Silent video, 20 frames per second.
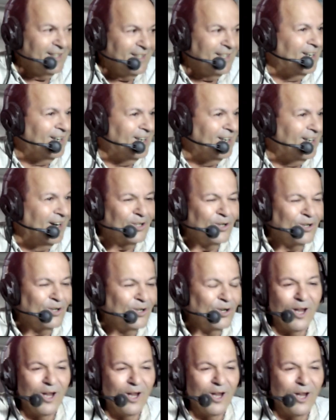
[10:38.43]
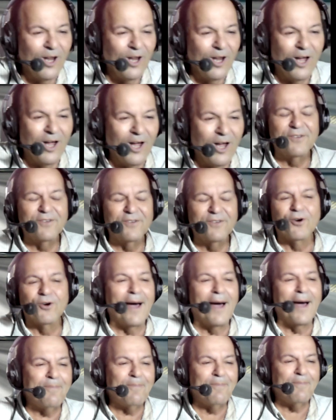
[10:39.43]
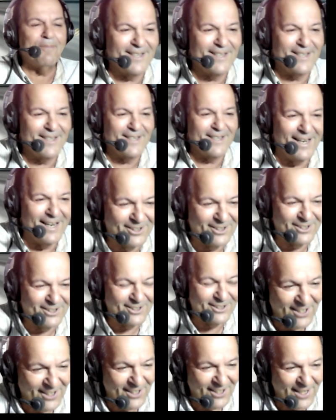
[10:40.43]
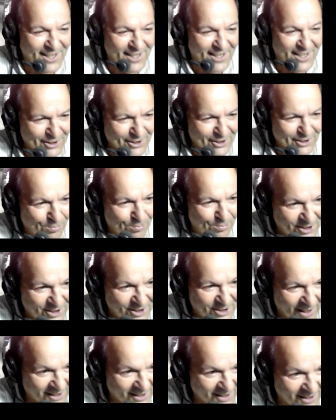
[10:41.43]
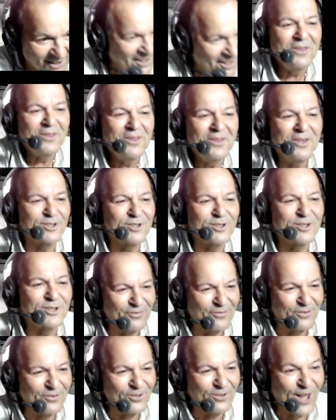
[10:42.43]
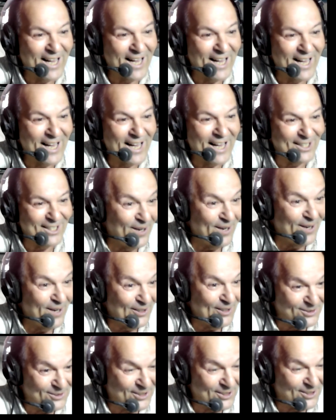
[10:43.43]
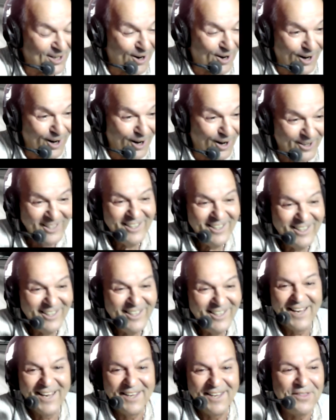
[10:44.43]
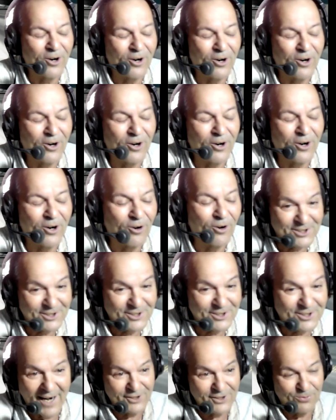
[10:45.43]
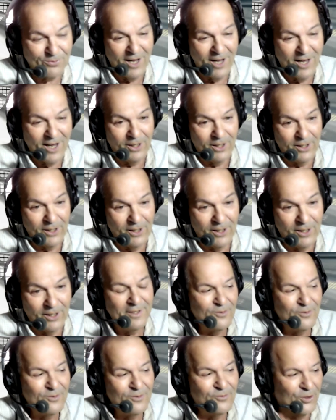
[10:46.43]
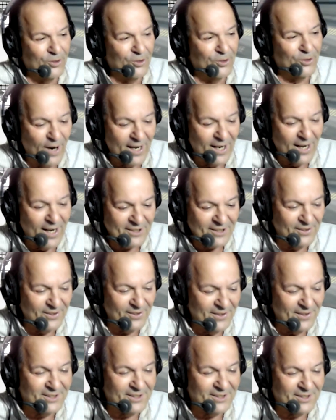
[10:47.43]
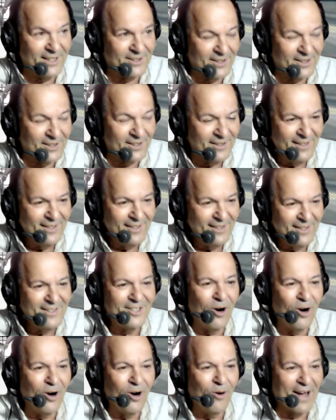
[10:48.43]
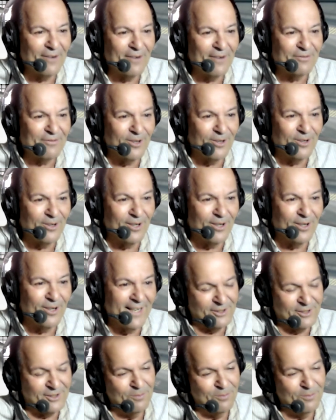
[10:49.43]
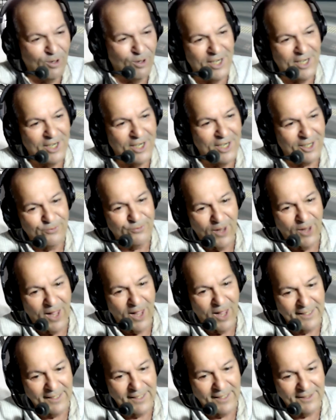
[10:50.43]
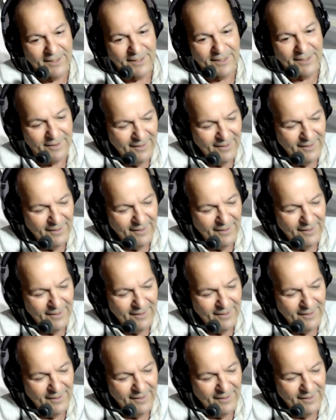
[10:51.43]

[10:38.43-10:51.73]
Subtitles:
Good luck, even if you're not paying attention to the national points chase. There's an awful lot of New Englanders that are, and they're on your side as well. And for the rest of the season, go after it, get some more checkered flags, and